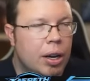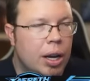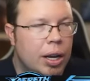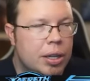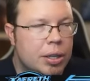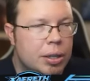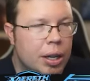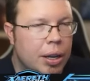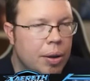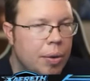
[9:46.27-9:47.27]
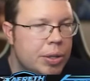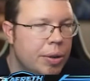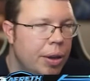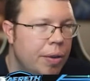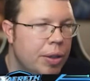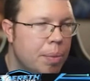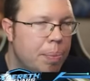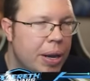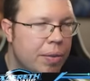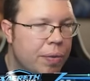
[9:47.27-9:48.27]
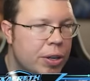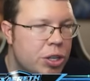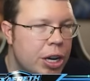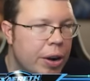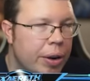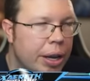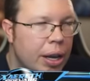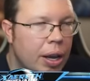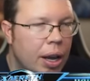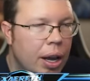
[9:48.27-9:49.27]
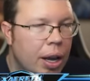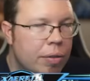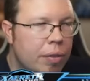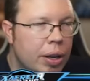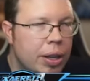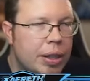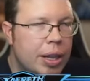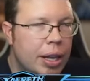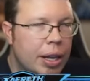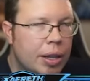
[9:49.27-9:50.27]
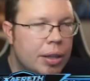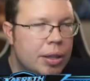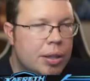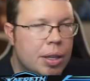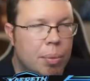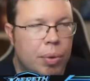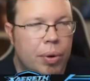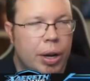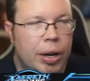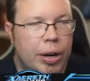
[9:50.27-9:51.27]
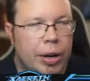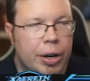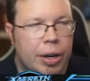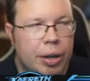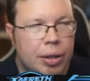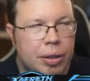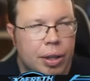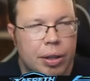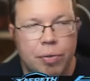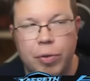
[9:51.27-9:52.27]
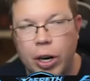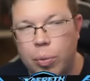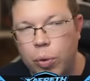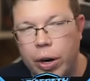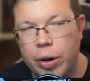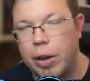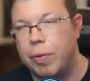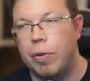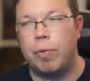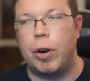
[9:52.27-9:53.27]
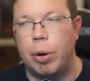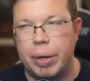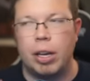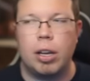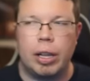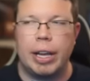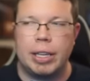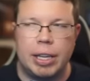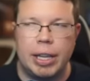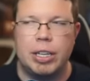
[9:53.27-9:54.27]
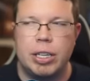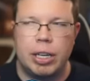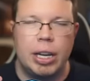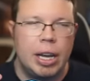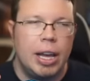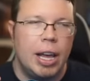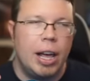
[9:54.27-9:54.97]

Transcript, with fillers: got I was even the beneficiary of the Marauder, the farm where if you're farming a Galactic Legend,